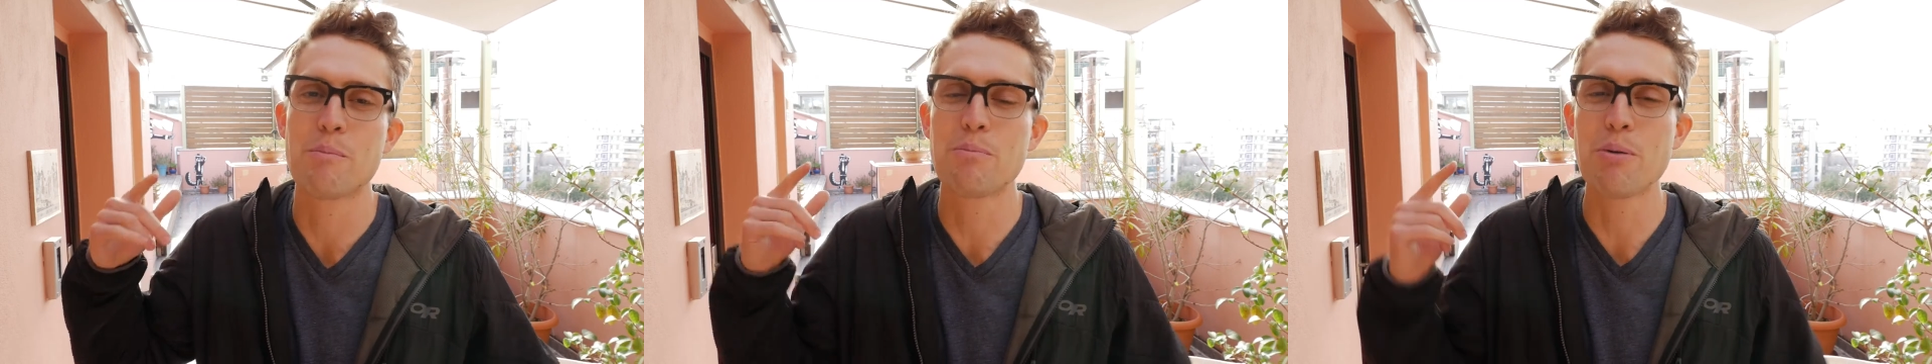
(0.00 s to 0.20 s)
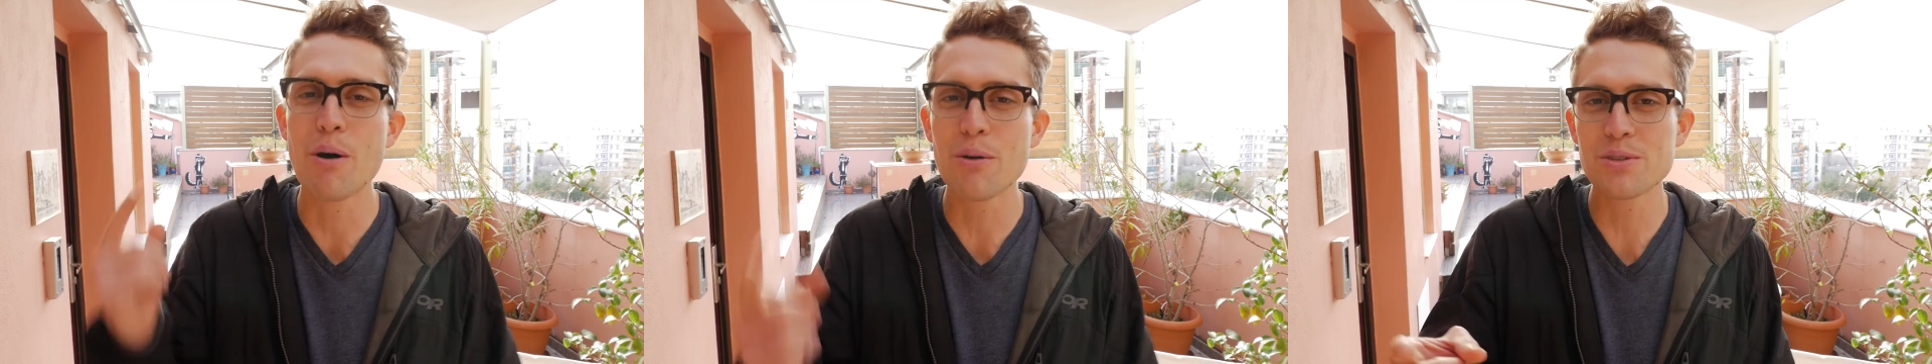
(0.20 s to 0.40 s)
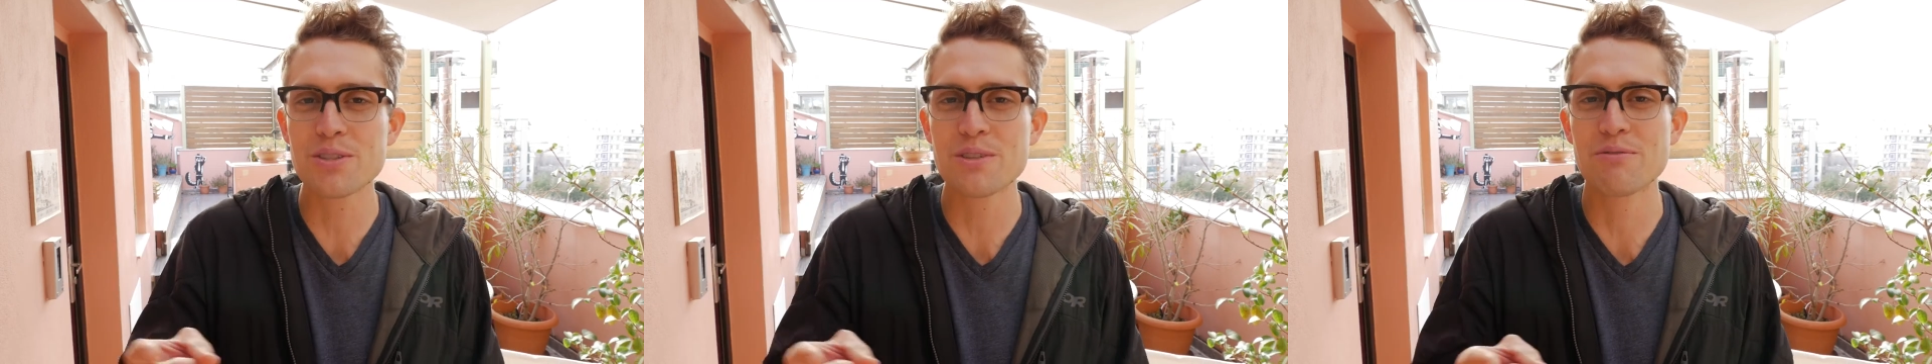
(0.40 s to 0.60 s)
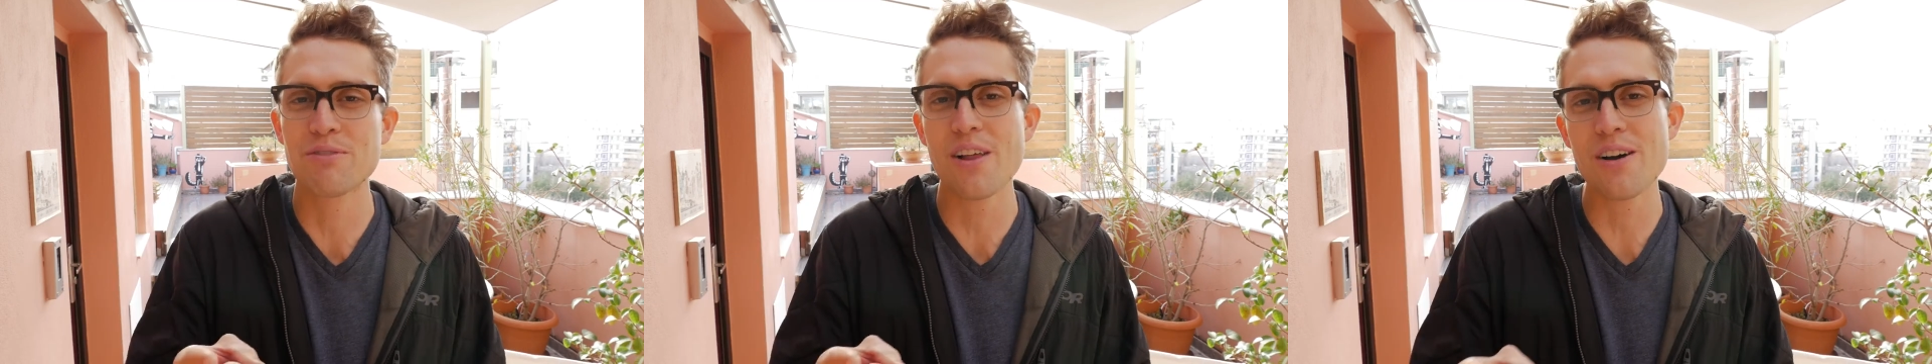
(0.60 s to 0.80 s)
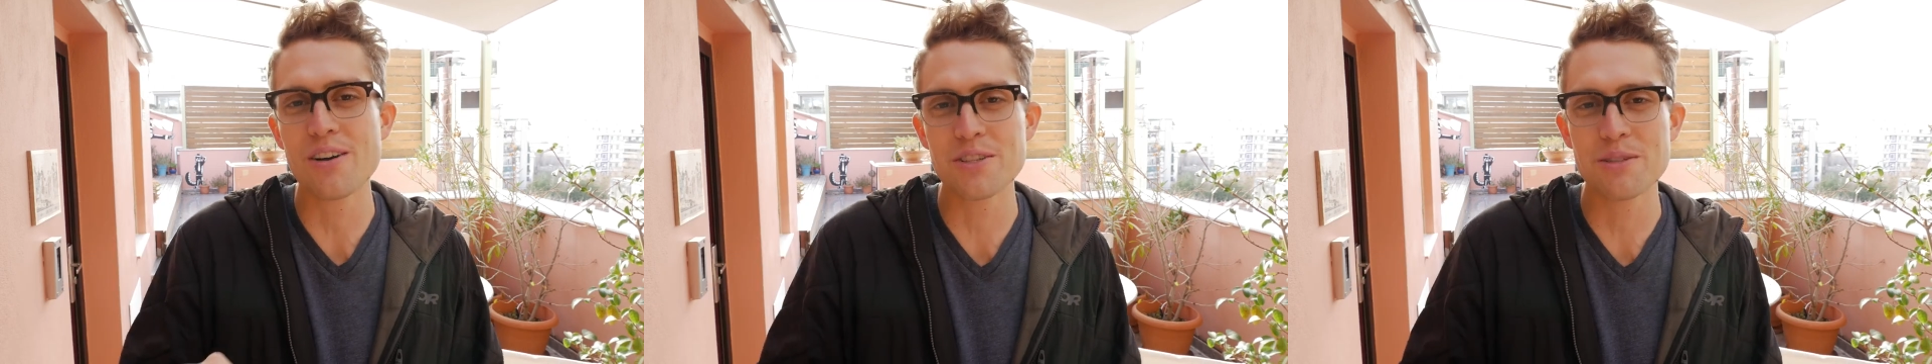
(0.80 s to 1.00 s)
post
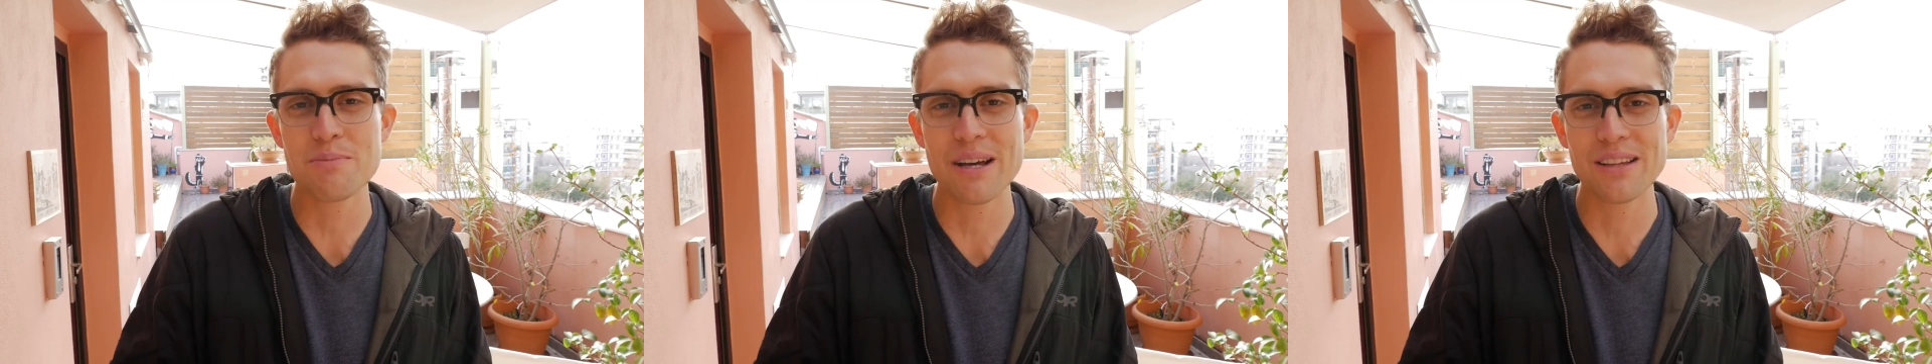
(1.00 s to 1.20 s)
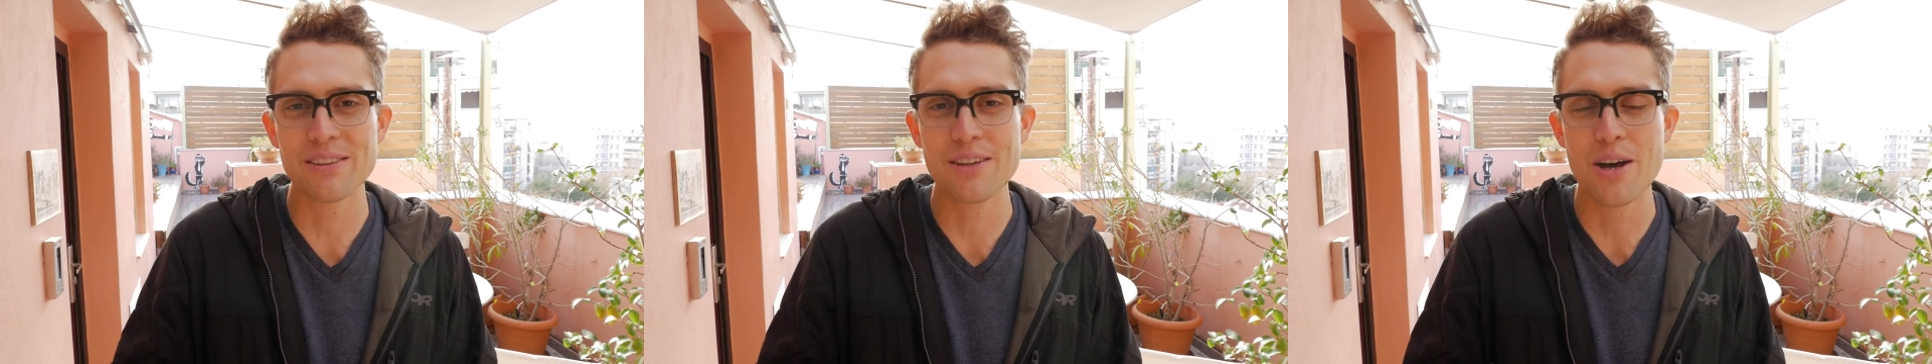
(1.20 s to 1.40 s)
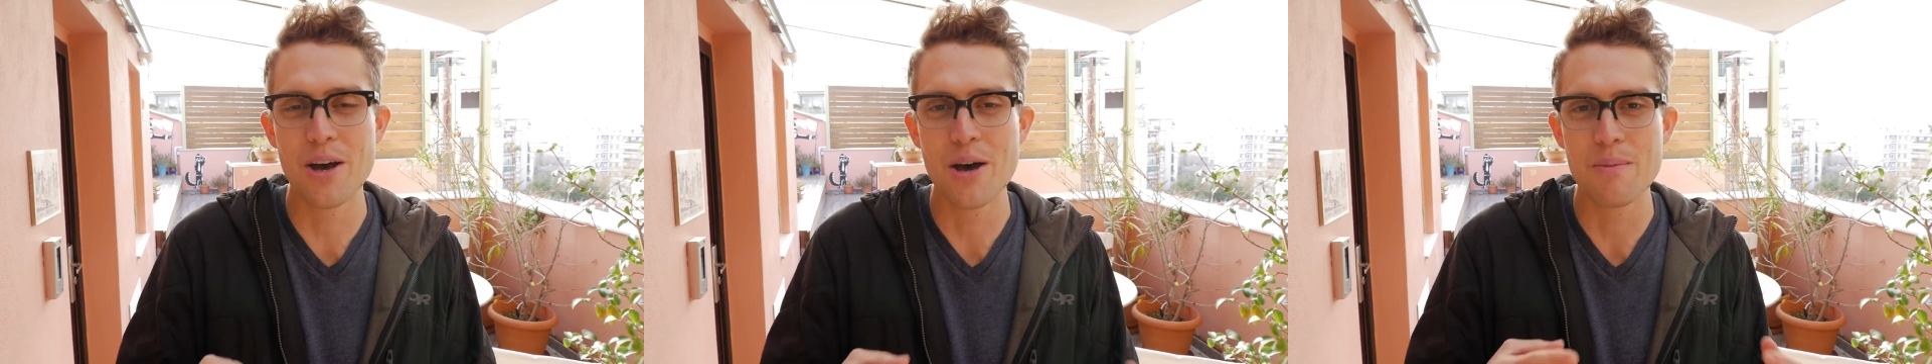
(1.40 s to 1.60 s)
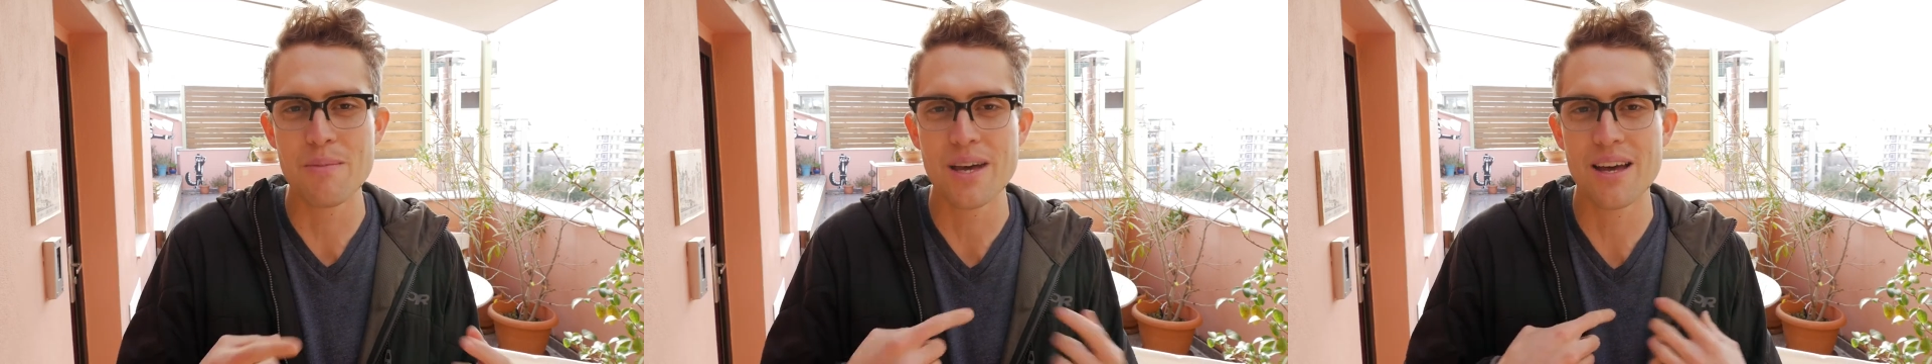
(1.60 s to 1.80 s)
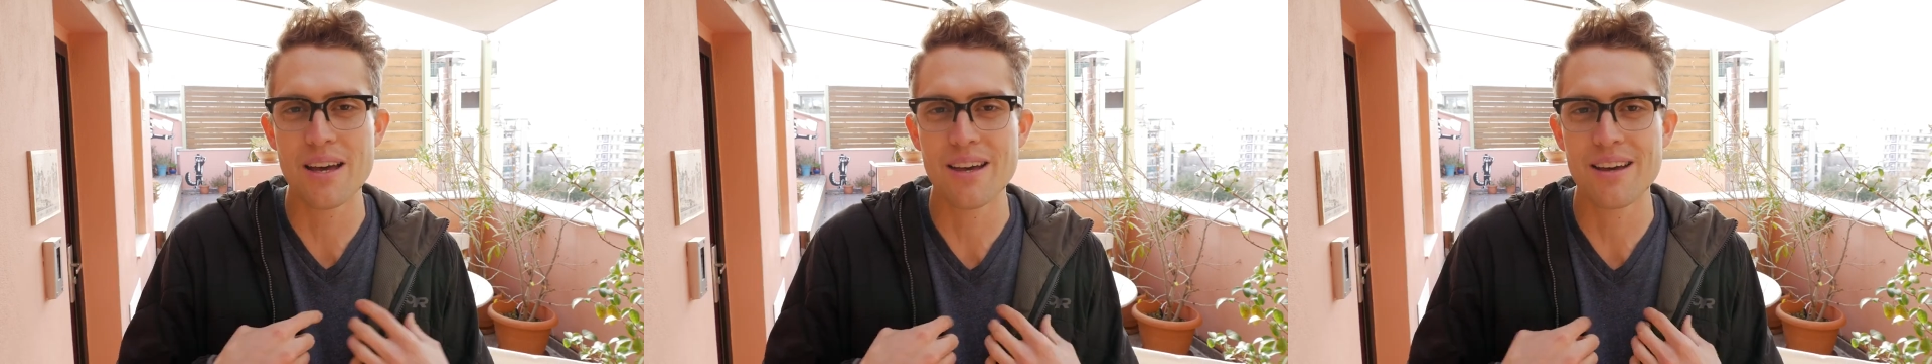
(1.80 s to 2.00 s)
vlogs about them
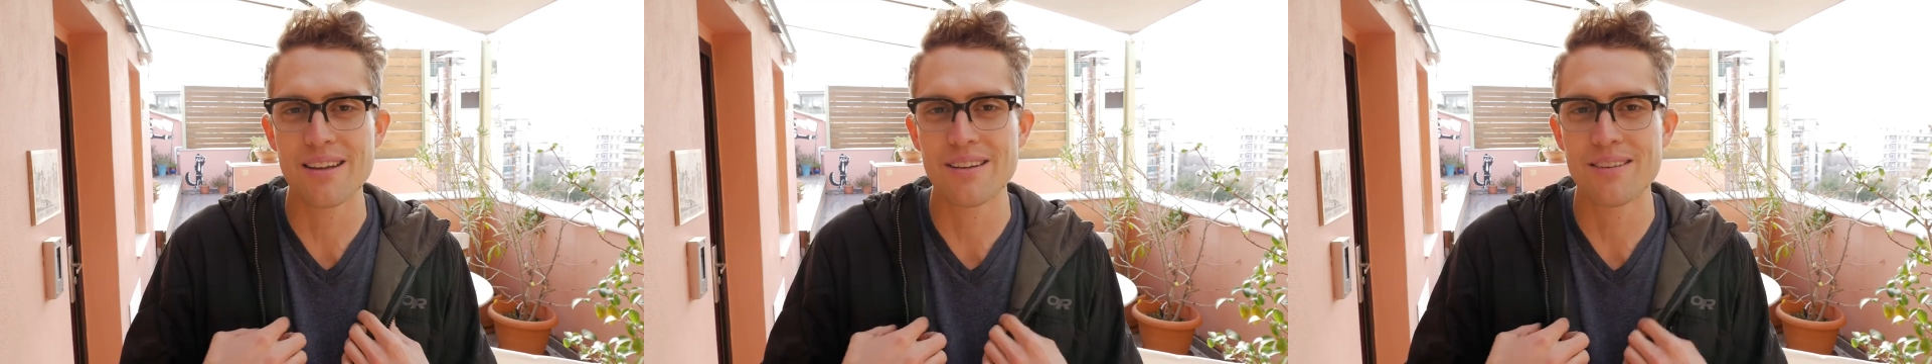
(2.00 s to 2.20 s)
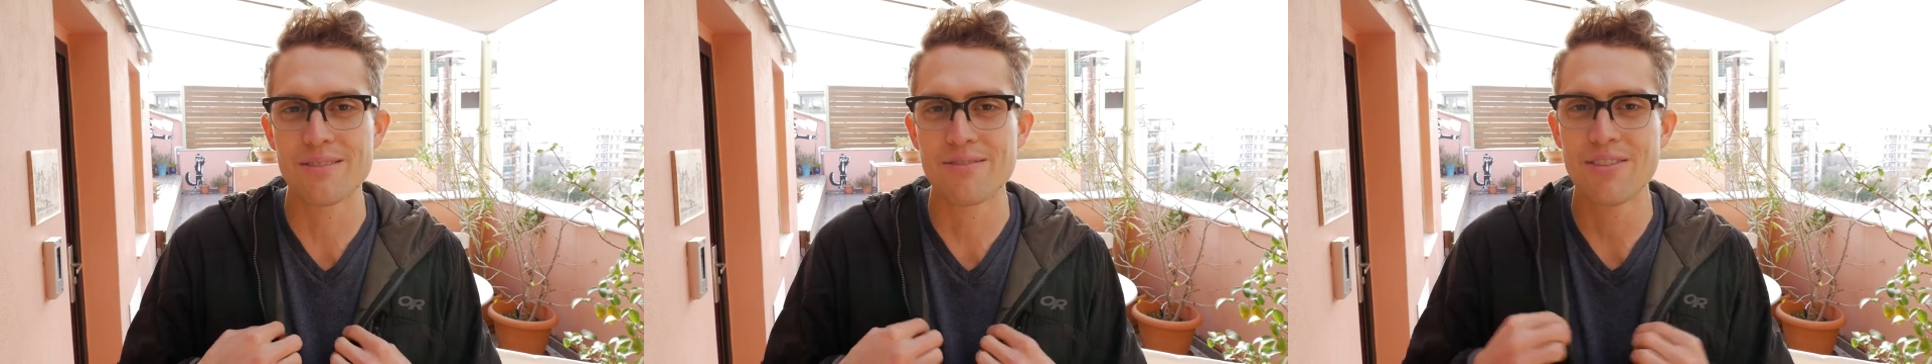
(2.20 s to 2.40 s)
and